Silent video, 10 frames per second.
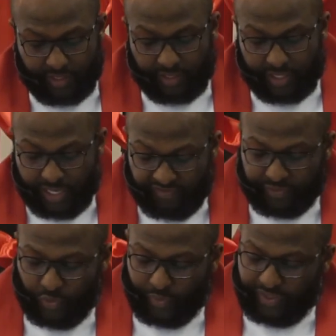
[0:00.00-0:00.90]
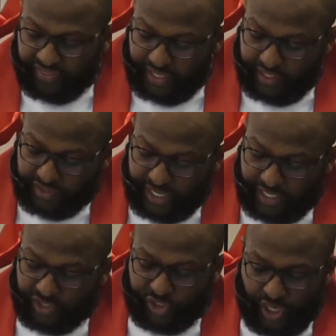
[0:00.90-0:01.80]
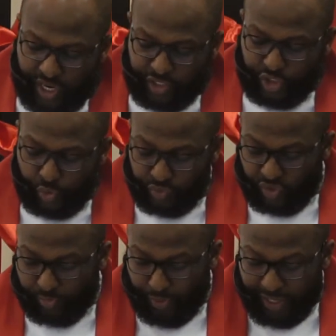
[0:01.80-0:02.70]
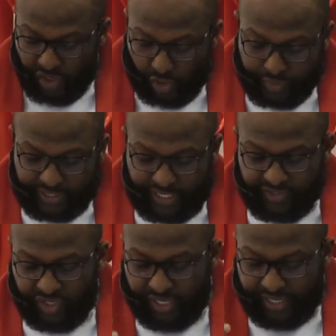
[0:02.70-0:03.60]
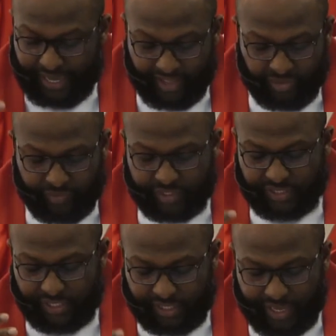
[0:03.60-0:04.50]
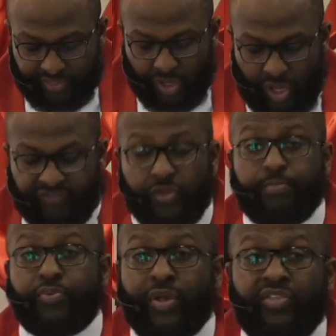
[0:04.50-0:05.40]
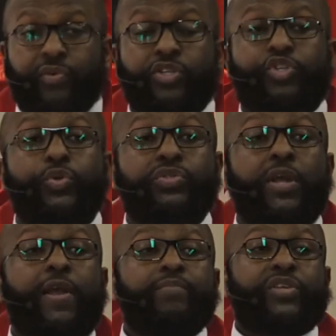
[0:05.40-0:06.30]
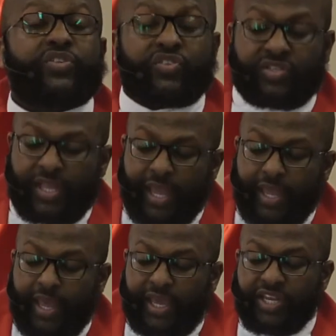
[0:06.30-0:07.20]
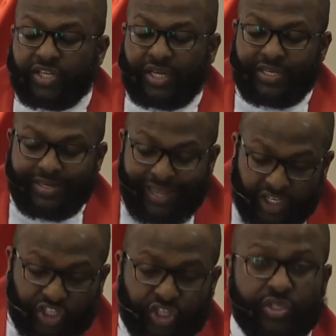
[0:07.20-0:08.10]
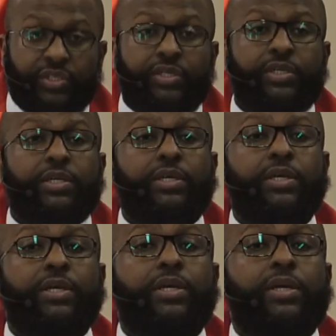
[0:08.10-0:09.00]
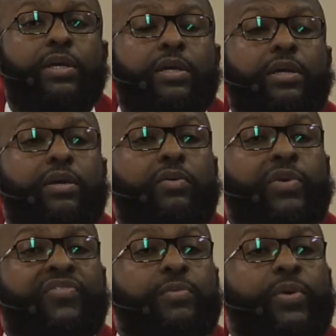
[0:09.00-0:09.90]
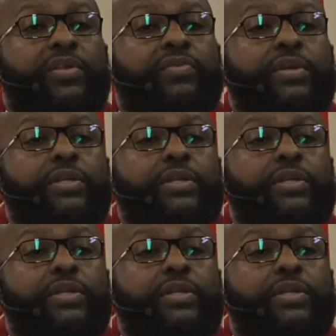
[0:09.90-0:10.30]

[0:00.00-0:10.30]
Even when things get dark, choose to prioritize the gathering together of the brethren. Choose to stay in connection with the brethren.